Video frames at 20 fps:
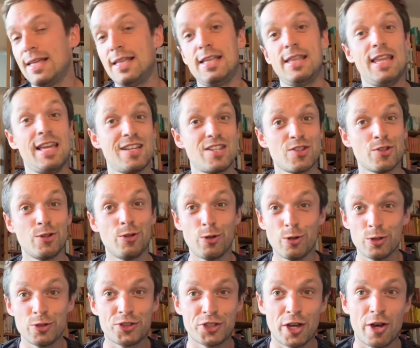And this
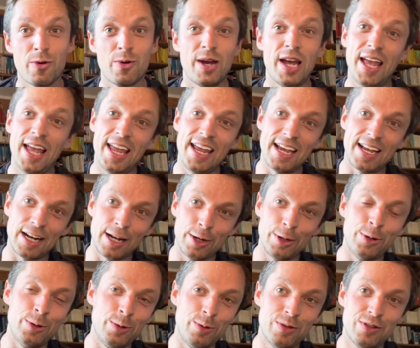also
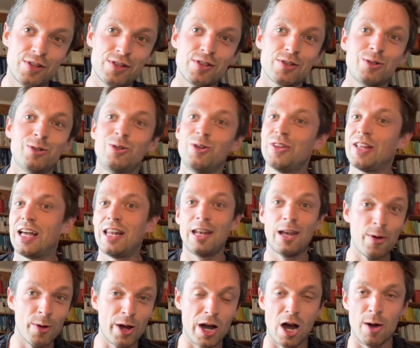includes all that
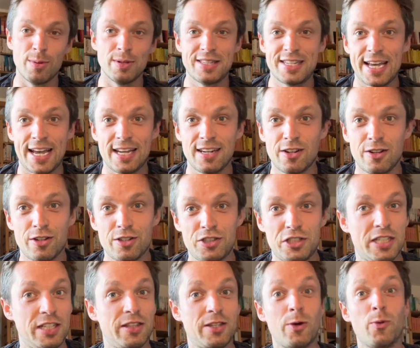low carbon
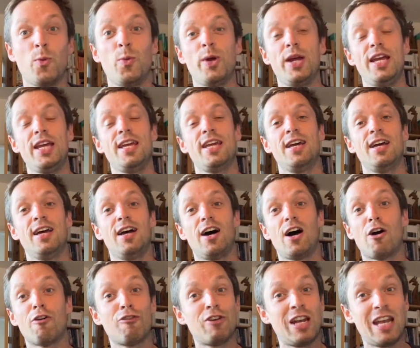technology that we
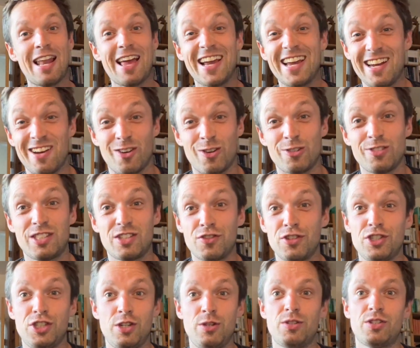are reliant on to
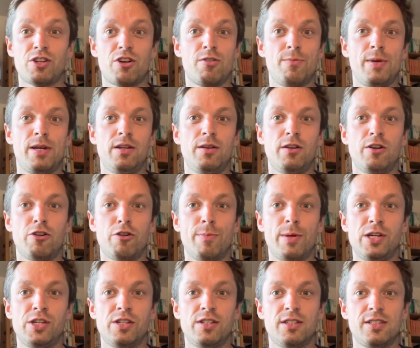reduce our
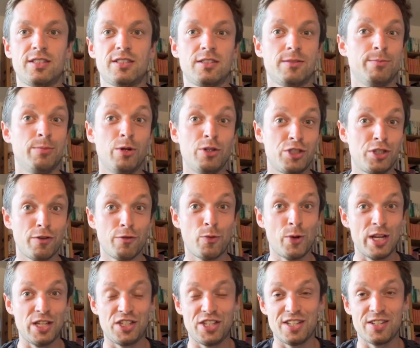emissions, much of
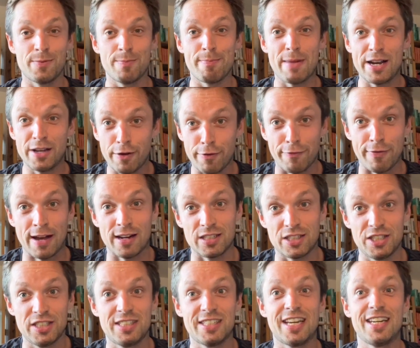which is
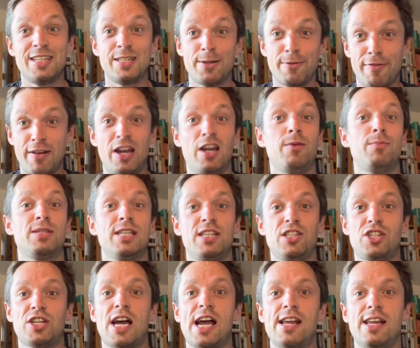manufactured and developed in
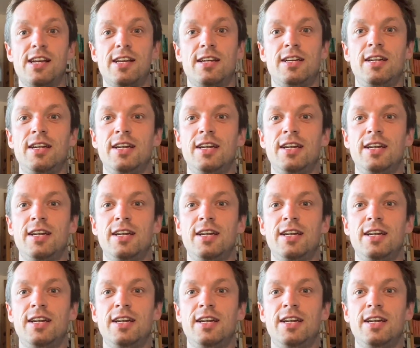China.